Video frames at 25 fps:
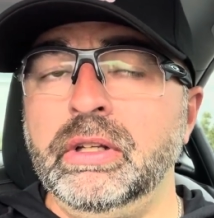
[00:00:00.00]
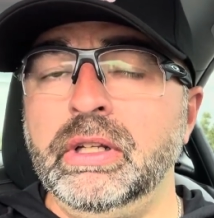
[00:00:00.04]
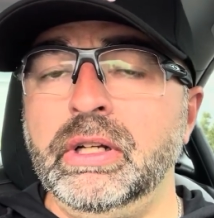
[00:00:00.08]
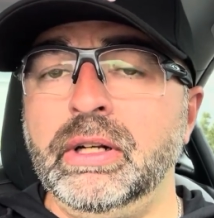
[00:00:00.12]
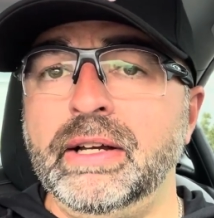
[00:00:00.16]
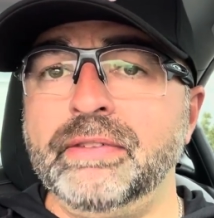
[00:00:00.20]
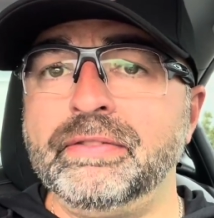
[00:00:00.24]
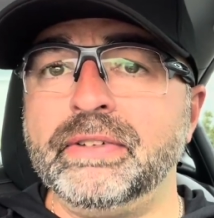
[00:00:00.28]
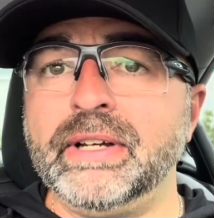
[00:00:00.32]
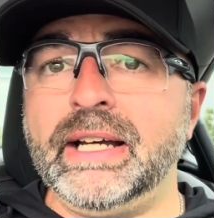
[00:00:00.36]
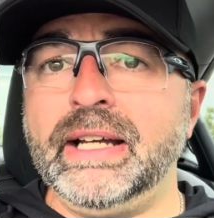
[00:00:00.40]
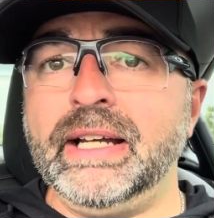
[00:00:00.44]

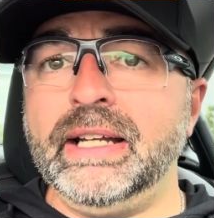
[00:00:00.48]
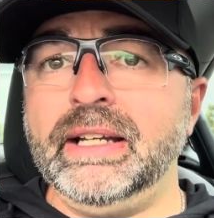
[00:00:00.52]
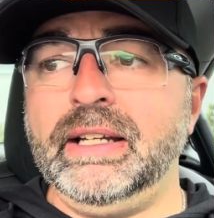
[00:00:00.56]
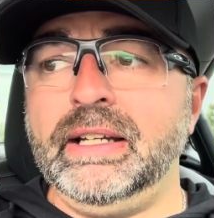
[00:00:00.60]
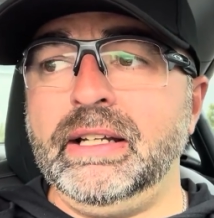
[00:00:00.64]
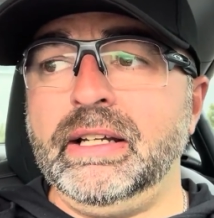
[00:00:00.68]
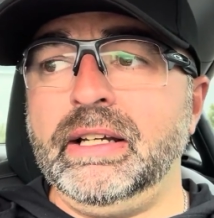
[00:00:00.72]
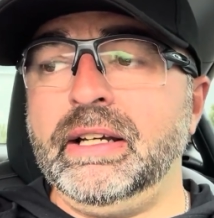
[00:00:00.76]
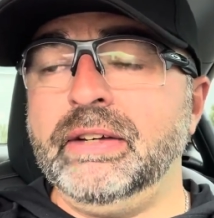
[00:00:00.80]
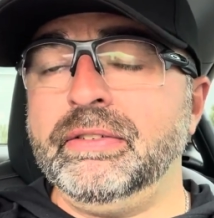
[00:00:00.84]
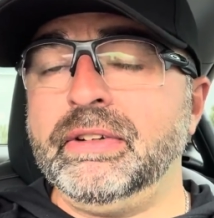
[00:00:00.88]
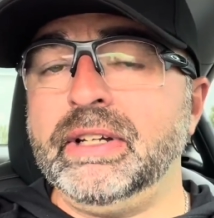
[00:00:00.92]
I've got
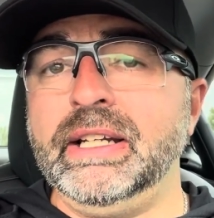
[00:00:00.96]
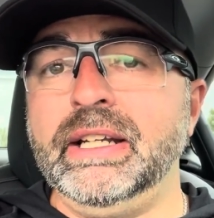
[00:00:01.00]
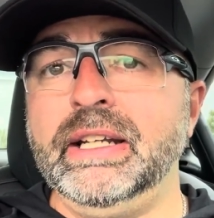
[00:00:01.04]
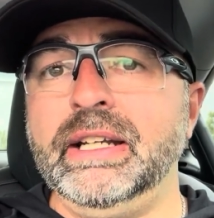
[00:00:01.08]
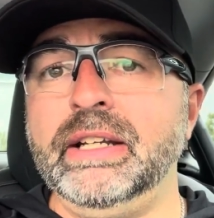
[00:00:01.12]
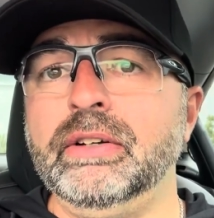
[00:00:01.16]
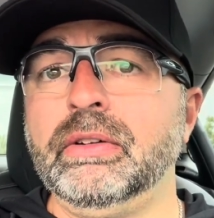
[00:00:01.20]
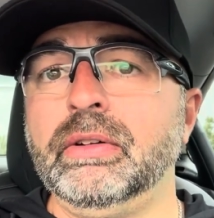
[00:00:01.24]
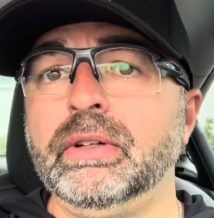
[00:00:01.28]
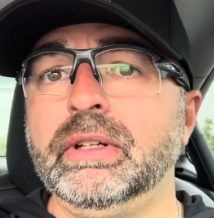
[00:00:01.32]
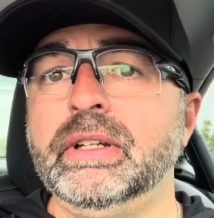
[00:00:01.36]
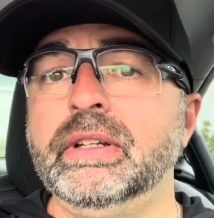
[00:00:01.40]
an
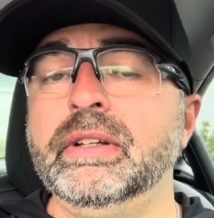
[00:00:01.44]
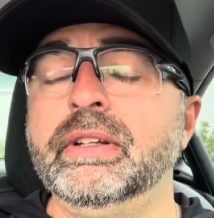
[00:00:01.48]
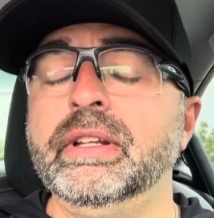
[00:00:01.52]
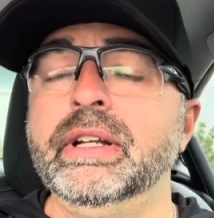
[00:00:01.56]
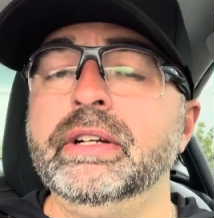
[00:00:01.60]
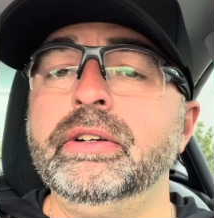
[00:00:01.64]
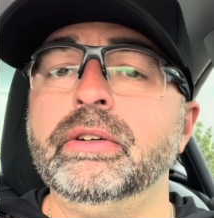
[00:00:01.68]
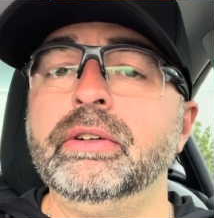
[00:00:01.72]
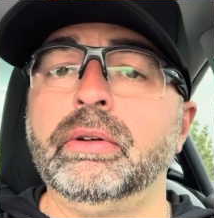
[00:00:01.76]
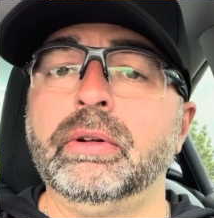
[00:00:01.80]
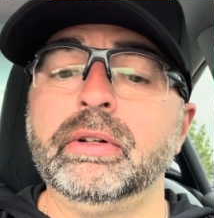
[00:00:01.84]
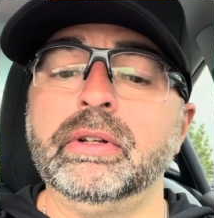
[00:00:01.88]
8-year-old and a
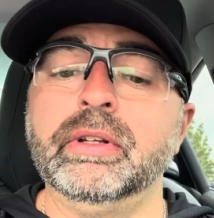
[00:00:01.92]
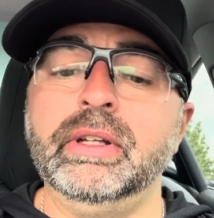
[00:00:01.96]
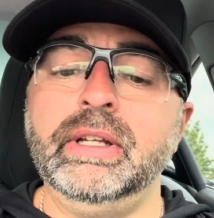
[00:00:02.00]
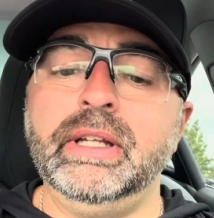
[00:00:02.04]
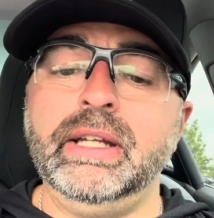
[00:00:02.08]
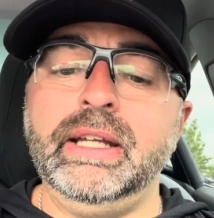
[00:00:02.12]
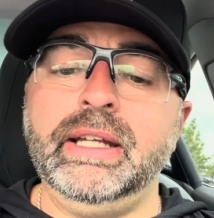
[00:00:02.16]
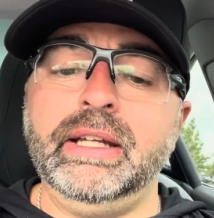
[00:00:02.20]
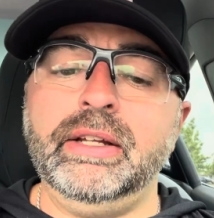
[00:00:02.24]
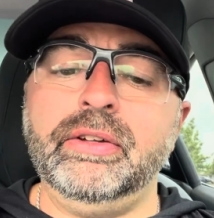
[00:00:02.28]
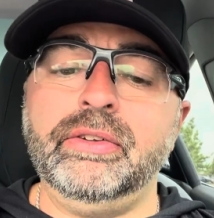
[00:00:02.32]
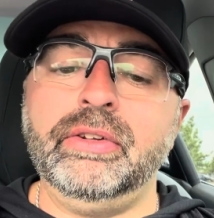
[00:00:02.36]
10-year-old,
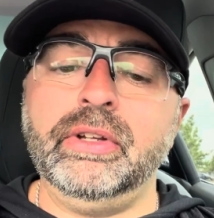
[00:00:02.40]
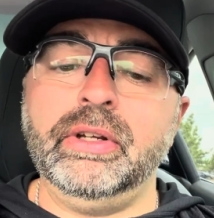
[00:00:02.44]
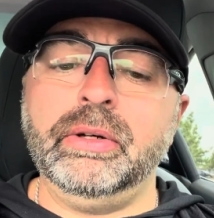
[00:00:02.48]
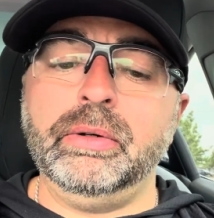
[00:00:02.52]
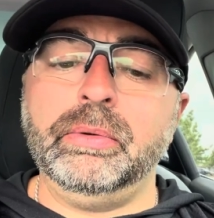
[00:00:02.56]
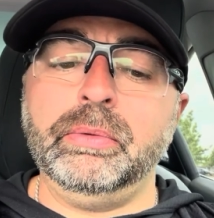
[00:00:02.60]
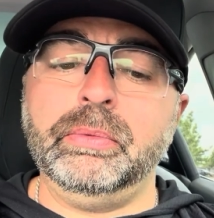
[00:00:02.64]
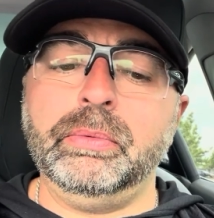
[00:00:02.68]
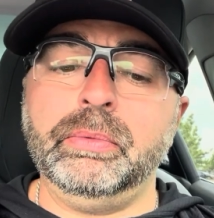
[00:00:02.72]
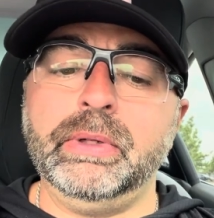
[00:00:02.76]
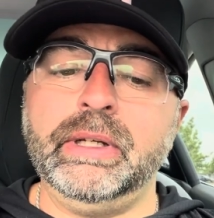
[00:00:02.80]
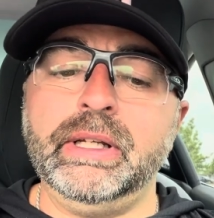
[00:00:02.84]
and
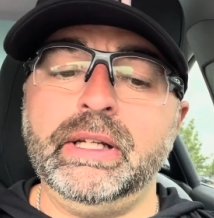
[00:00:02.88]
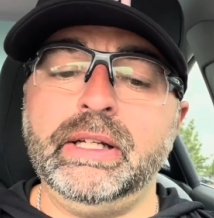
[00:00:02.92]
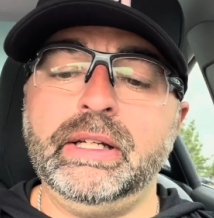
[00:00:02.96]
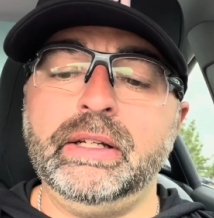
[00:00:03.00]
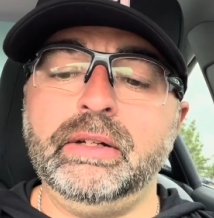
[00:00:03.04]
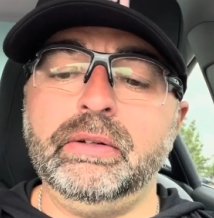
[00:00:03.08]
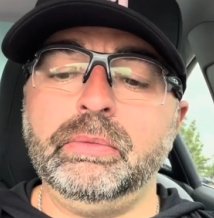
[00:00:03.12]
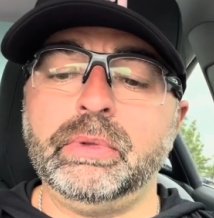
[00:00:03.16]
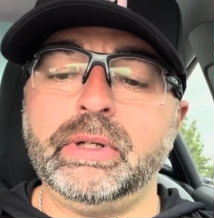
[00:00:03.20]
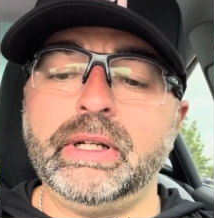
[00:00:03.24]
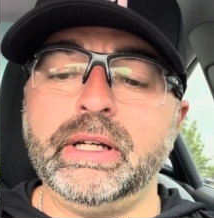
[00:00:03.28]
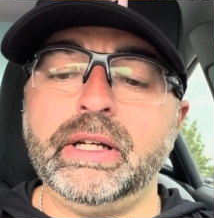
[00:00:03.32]
so
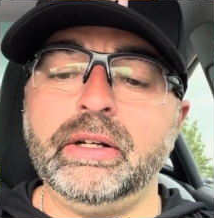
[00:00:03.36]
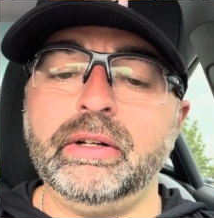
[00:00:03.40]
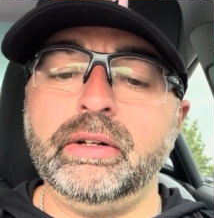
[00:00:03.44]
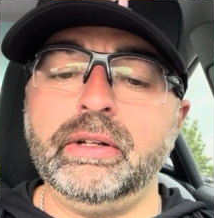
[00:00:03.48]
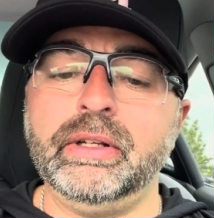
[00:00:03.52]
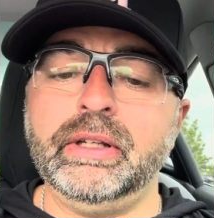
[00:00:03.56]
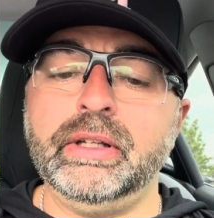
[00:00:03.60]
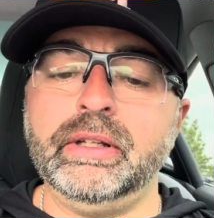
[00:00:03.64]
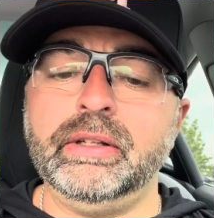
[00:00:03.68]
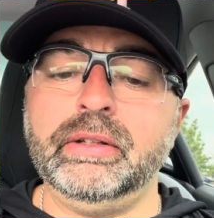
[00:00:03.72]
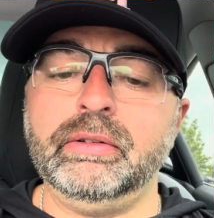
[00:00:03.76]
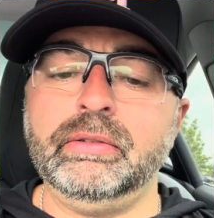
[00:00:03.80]
when I go
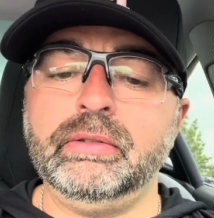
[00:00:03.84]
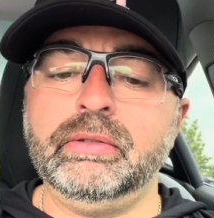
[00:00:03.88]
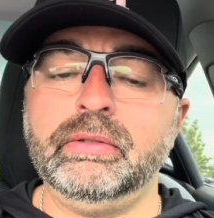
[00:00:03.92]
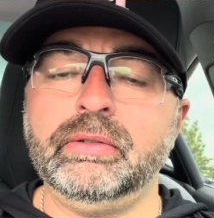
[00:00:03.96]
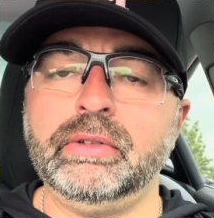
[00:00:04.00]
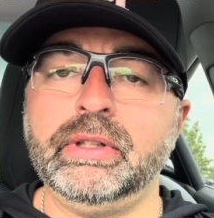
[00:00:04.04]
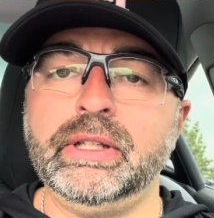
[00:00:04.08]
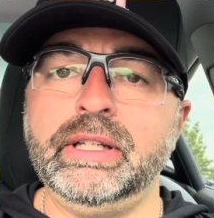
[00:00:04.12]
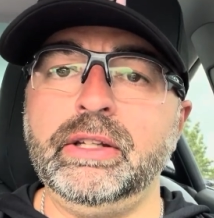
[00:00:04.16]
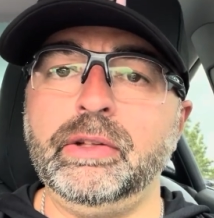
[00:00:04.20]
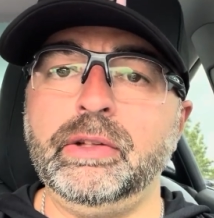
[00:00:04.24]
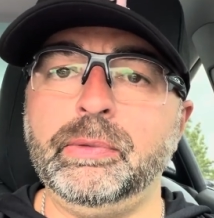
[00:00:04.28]
to
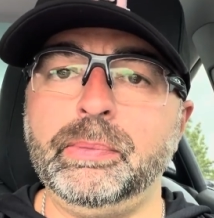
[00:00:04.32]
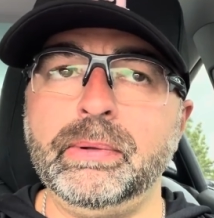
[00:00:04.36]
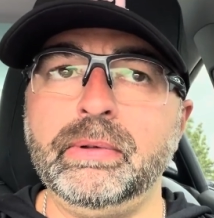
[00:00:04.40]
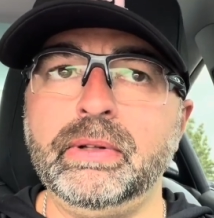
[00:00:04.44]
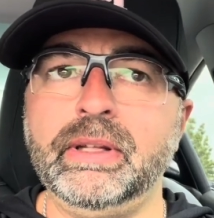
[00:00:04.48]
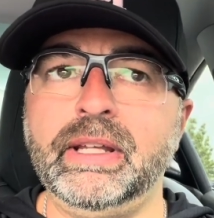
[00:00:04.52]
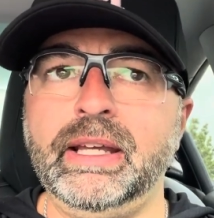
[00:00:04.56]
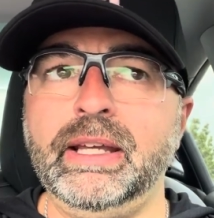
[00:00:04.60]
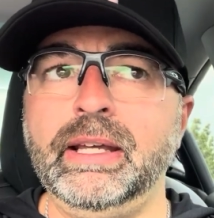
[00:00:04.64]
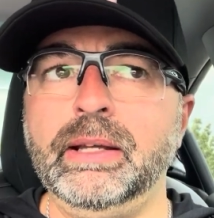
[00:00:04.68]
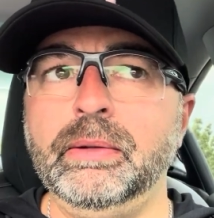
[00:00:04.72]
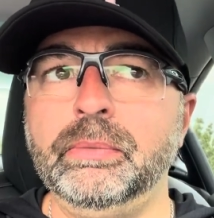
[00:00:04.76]
Lee's
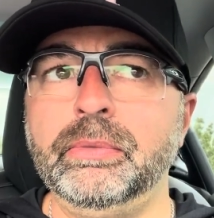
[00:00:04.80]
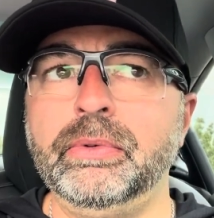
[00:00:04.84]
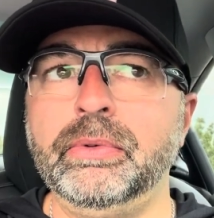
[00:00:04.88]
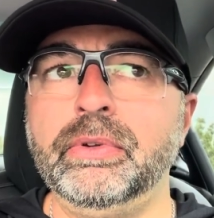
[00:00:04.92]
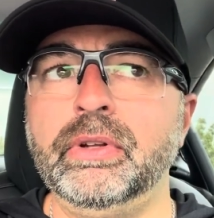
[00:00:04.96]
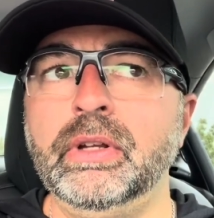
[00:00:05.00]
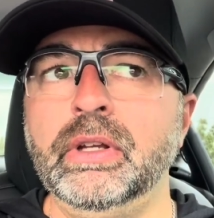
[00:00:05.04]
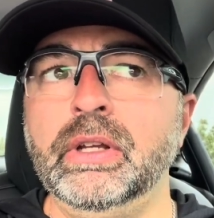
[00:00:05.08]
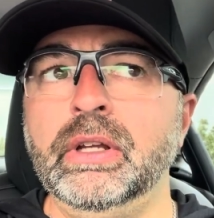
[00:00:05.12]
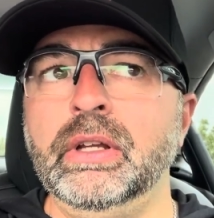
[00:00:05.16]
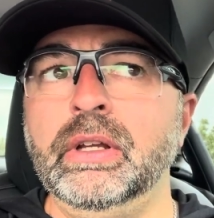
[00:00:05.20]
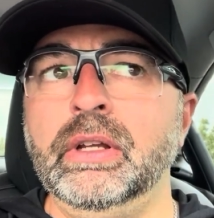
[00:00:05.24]
games,